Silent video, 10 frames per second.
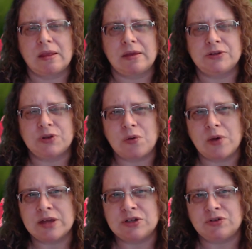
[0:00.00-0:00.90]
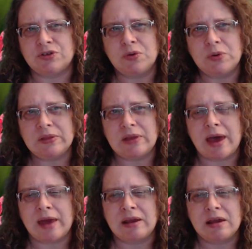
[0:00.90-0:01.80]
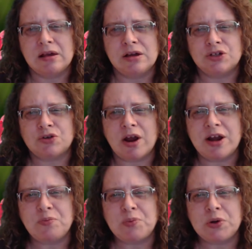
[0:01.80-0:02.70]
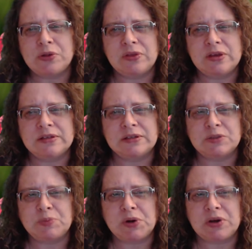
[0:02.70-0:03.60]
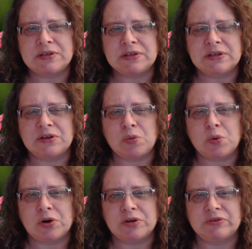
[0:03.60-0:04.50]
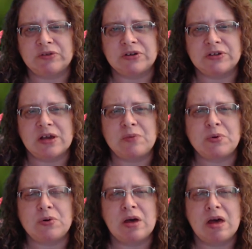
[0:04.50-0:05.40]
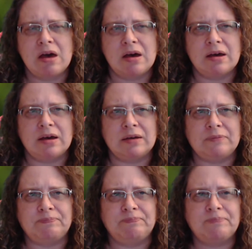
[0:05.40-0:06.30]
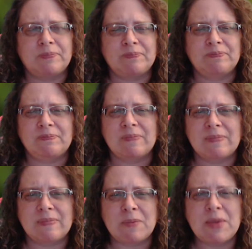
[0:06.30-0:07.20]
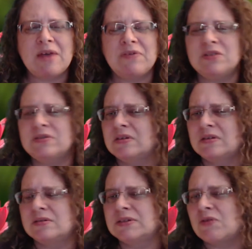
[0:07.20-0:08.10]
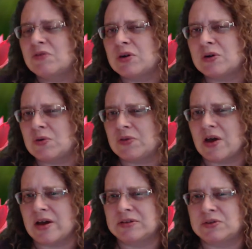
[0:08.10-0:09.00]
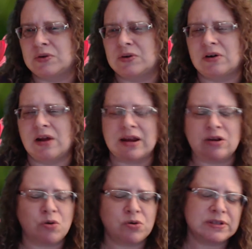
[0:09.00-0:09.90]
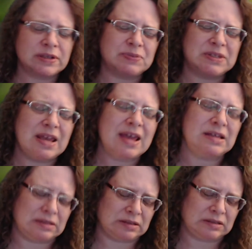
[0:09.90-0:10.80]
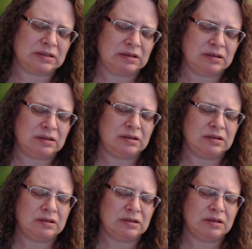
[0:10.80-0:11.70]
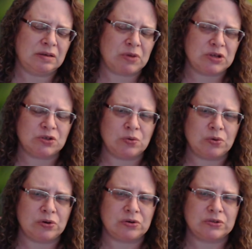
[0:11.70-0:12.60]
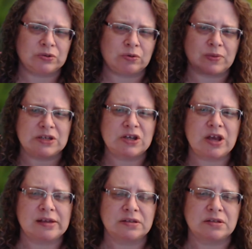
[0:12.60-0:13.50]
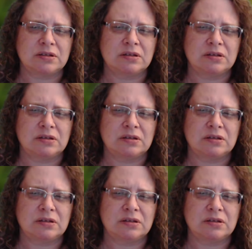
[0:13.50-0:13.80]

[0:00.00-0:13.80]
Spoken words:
And so as you're doing that, try to put these experiences into words. For example, I'm having self-critical thoughts, or I notice I'm tense in my shoulders or my chest.